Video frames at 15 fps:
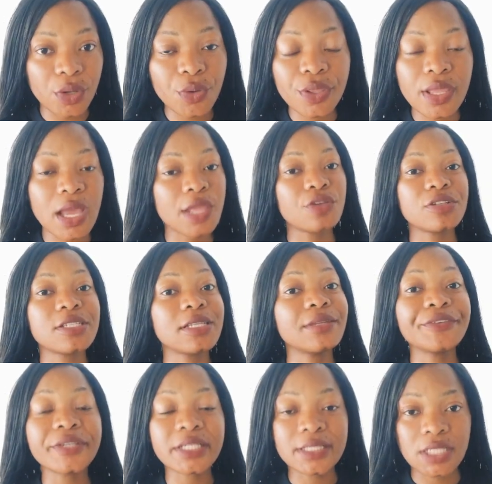lawyer, your
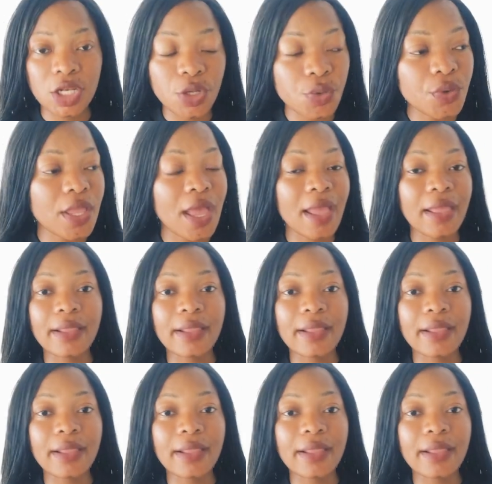degree is a lawyer,